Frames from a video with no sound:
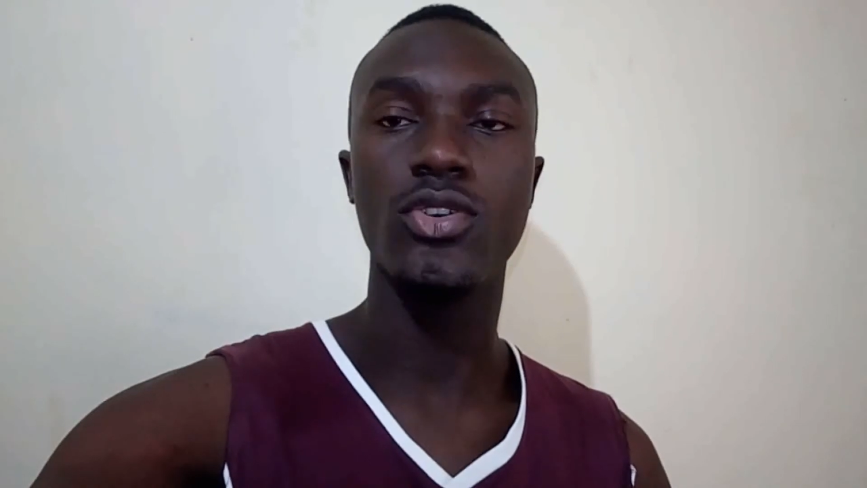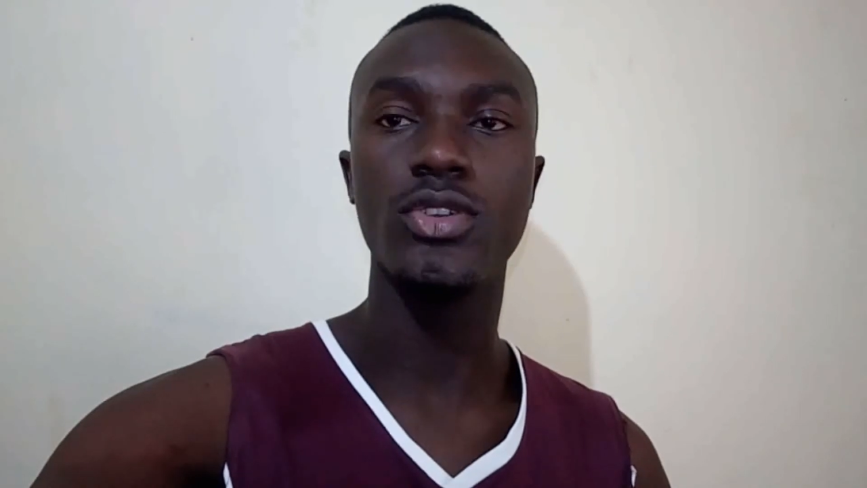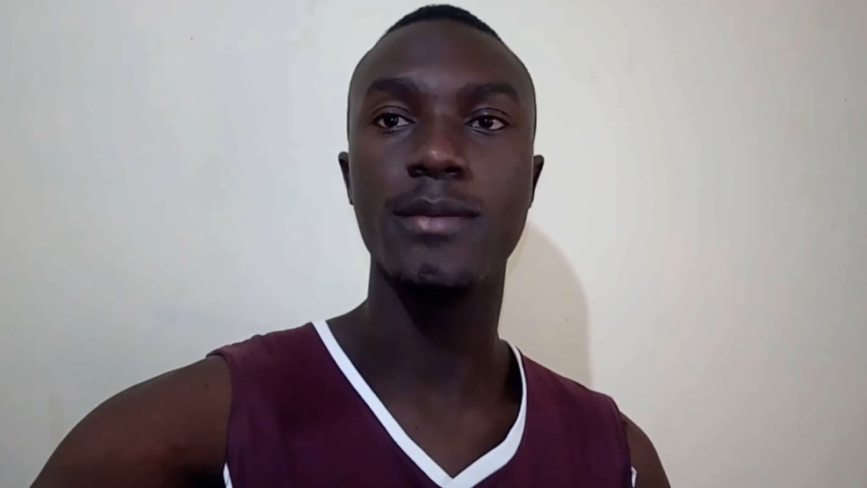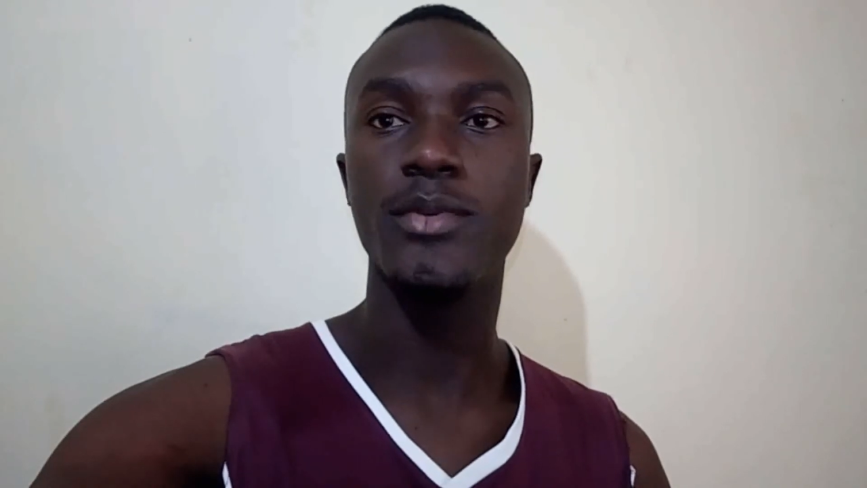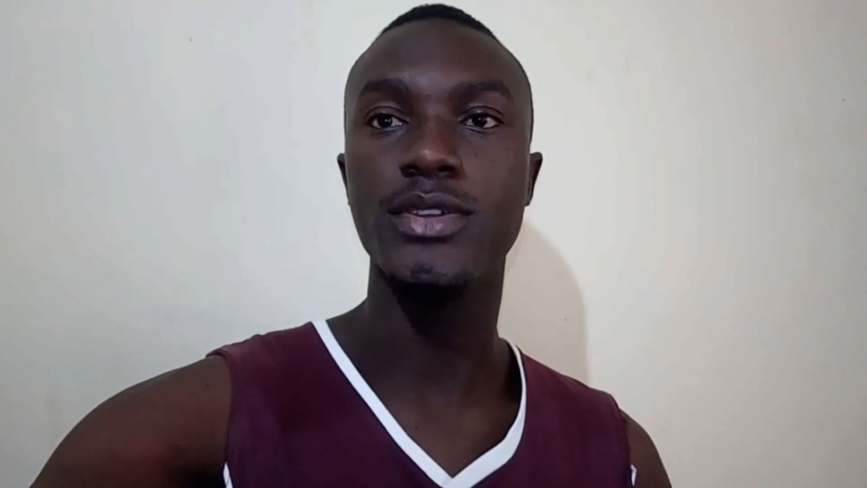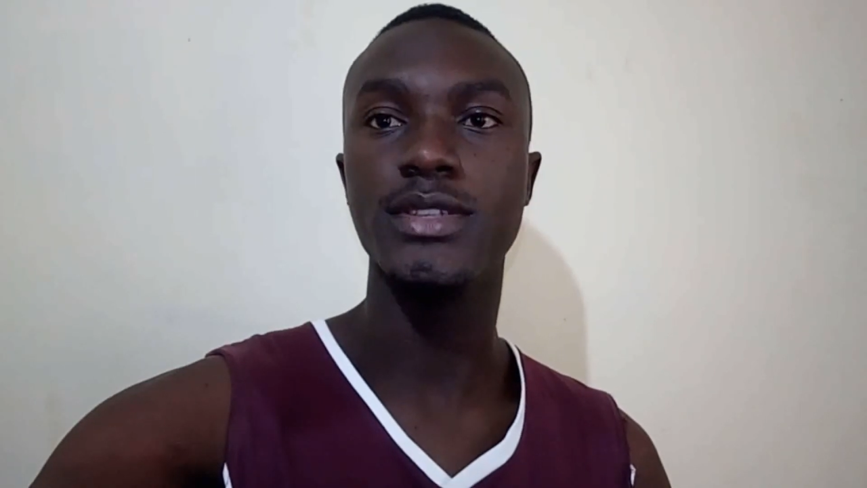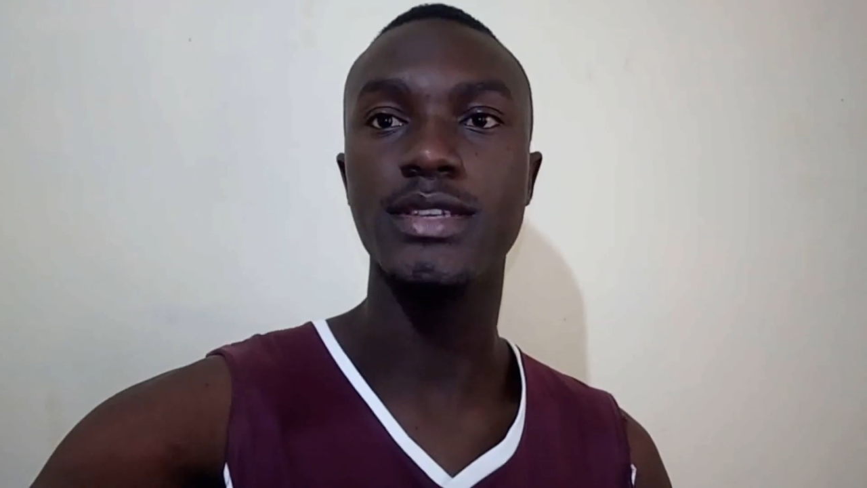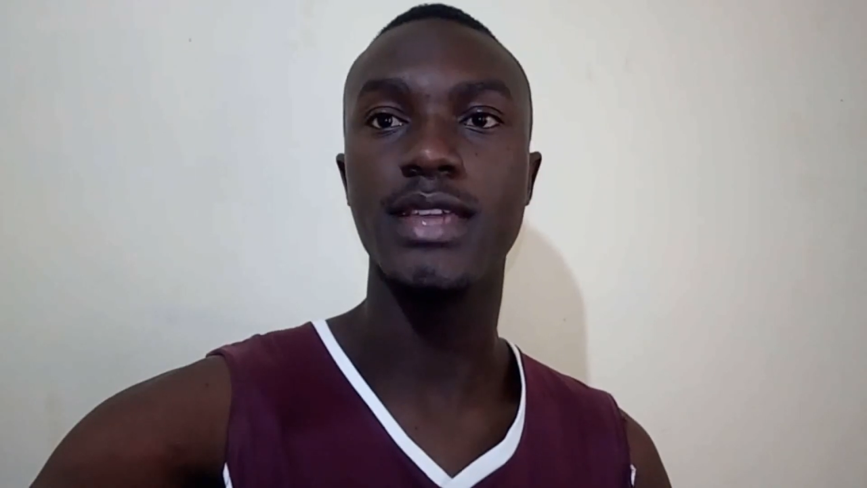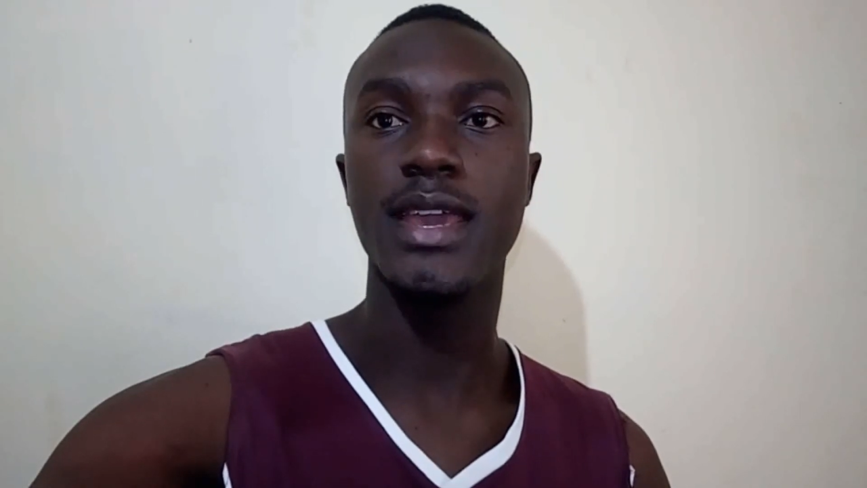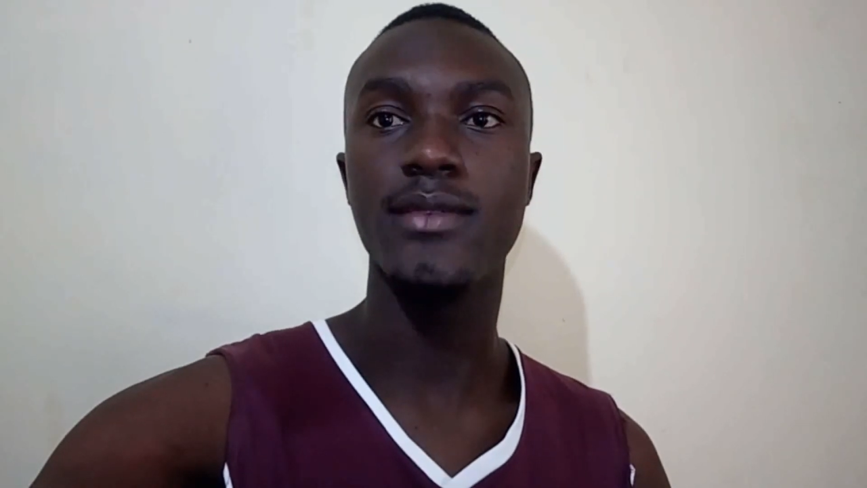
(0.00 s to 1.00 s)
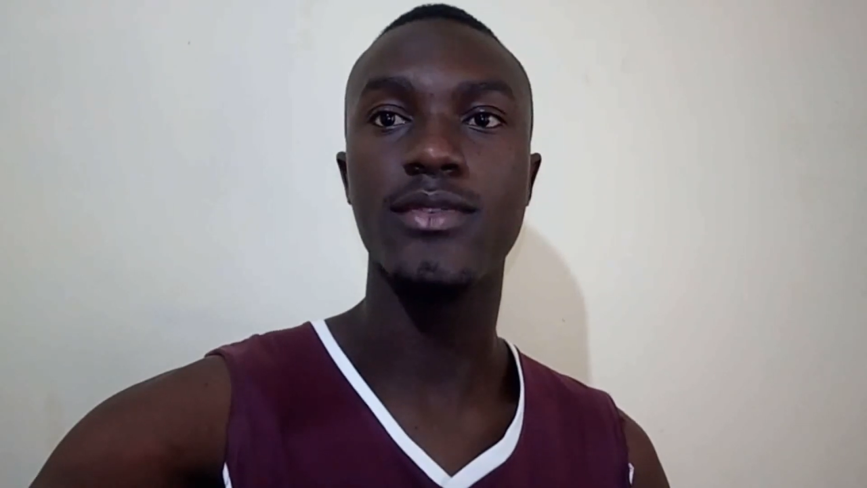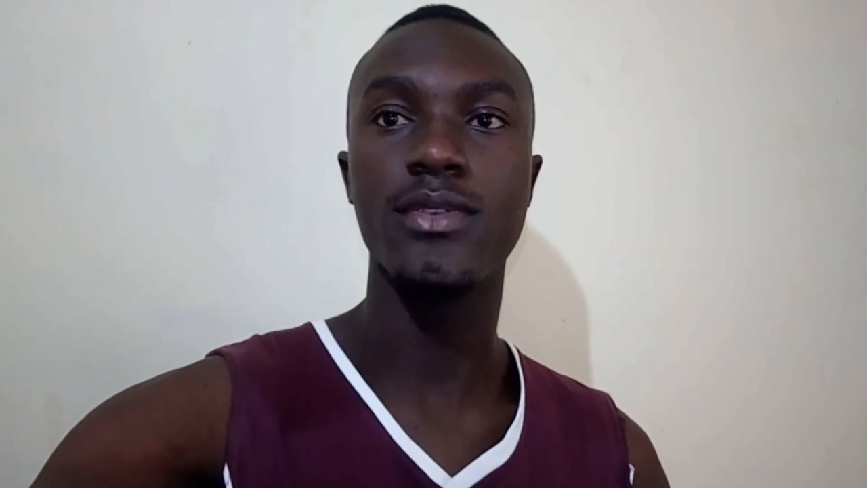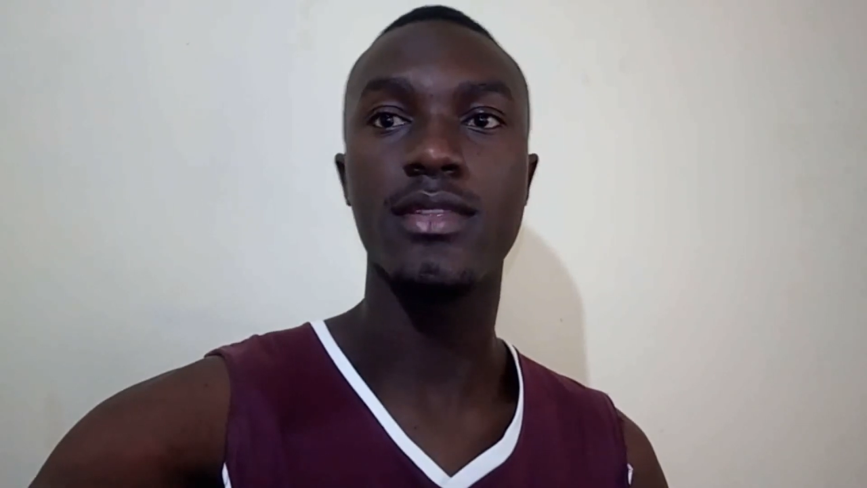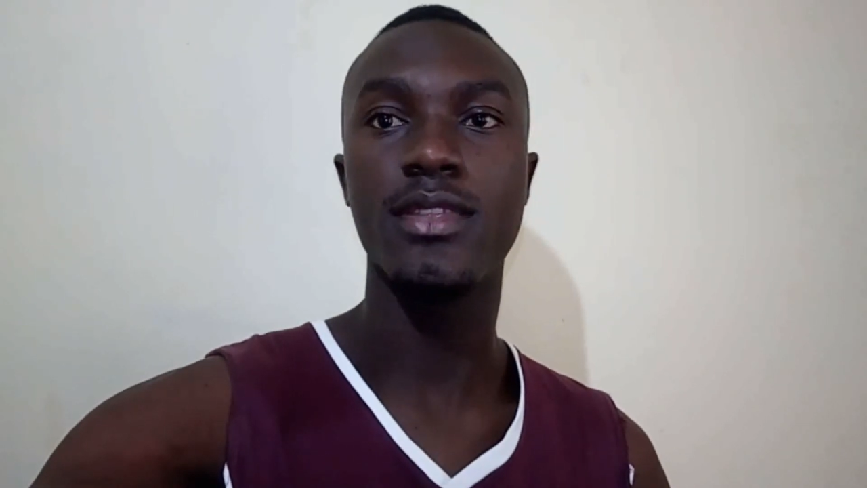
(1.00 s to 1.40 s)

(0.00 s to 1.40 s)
or the point he have,